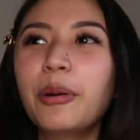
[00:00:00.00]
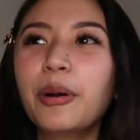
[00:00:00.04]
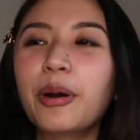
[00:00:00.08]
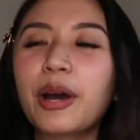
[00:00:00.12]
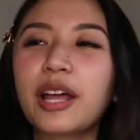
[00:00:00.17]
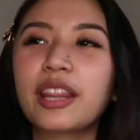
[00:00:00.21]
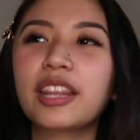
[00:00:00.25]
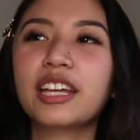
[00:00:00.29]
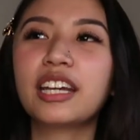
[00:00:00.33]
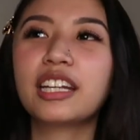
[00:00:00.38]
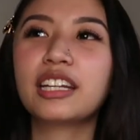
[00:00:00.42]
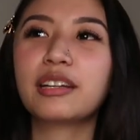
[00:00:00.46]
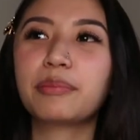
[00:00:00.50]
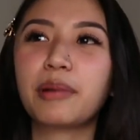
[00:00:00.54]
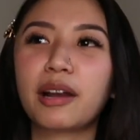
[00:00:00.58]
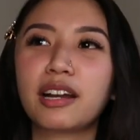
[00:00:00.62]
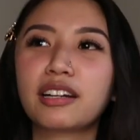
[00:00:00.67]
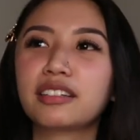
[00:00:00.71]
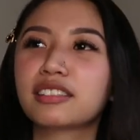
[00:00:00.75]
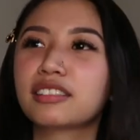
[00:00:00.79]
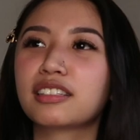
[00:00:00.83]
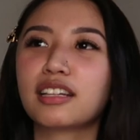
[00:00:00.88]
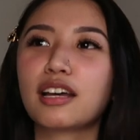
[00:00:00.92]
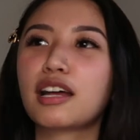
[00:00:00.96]
mo? And then,
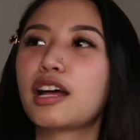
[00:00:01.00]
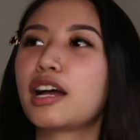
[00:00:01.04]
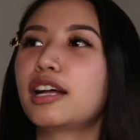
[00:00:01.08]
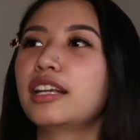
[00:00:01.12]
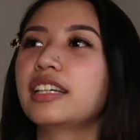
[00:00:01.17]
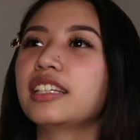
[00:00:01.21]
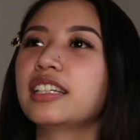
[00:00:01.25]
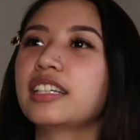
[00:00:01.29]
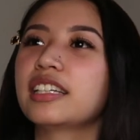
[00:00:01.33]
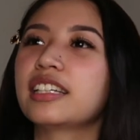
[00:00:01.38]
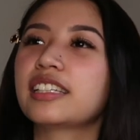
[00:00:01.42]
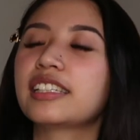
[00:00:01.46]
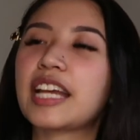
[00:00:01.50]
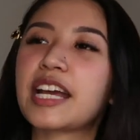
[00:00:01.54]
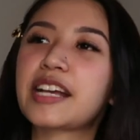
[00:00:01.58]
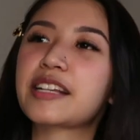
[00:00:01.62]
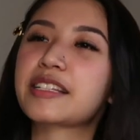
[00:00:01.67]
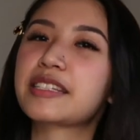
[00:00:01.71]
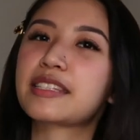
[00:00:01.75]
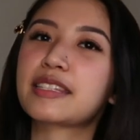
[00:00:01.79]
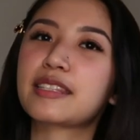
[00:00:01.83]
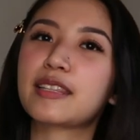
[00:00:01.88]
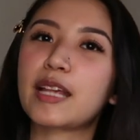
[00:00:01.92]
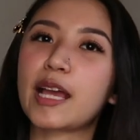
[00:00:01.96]
parang the
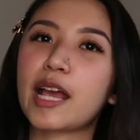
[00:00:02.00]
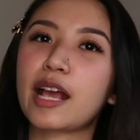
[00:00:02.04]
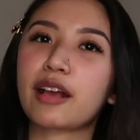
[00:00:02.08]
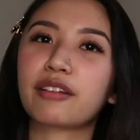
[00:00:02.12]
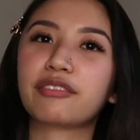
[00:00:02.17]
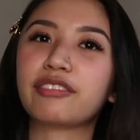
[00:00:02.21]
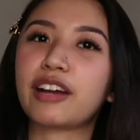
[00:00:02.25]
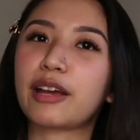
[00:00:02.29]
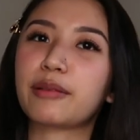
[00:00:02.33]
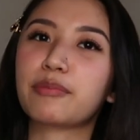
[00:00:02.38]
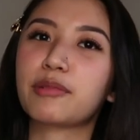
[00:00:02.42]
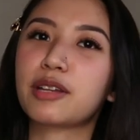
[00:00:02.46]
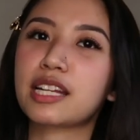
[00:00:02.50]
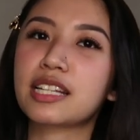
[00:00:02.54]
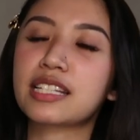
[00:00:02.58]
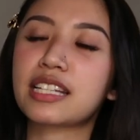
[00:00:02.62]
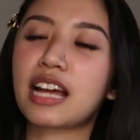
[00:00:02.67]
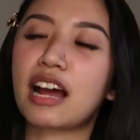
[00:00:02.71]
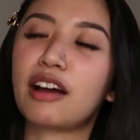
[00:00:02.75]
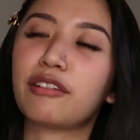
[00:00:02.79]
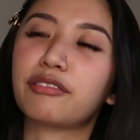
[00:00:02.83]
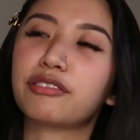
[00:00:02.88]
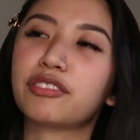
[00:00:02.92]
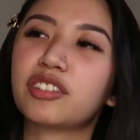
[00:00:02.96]
next thing, 5
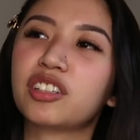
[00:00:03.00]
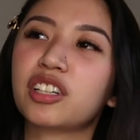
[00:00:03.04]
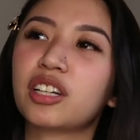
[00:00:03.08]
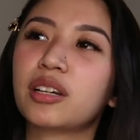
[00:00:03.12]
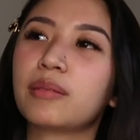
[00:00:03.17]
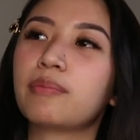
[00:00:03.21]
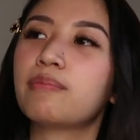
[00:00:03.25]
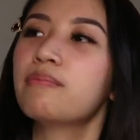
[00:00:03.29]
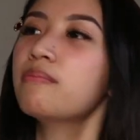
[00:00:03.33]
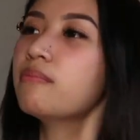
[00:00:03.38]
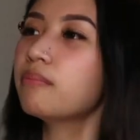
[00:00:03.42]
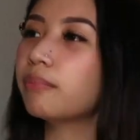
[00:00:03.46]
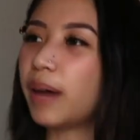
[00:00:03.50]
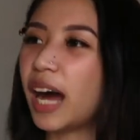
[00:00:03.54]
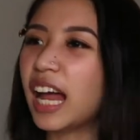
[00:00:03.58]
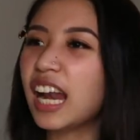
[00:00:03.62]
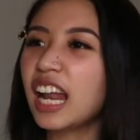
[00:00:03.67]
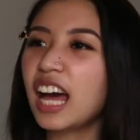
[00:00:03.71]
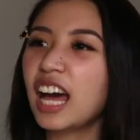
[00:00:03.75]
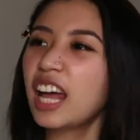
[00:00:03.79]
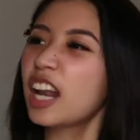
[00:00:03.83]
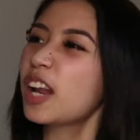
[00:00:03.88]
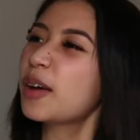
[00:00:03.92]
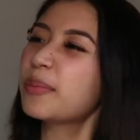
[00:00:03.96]
minutes after,
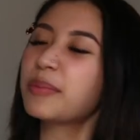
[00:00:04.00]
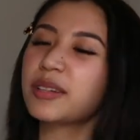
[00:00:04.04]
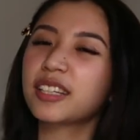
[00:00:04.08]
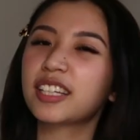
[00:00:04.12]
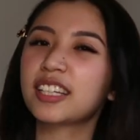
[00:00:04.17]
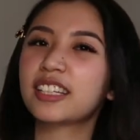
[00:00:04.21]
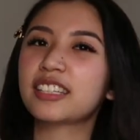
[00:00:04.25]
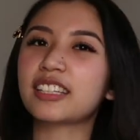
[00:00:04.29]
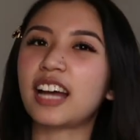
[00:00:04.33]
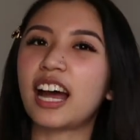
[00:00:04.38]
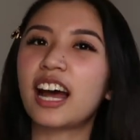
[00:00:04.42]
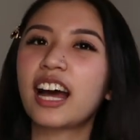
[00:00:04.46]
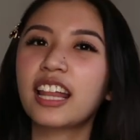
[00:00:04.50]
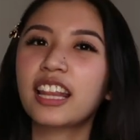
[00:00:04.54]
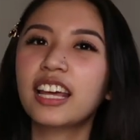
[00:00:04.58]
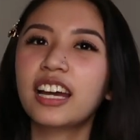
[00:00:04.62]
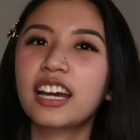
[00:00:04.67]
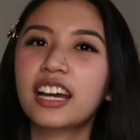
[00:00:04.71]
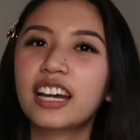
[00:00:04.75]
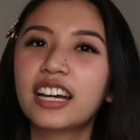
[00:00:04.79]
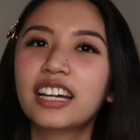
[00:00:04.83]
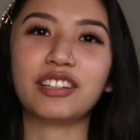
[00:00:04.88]
bahala ka na, matanda ka na.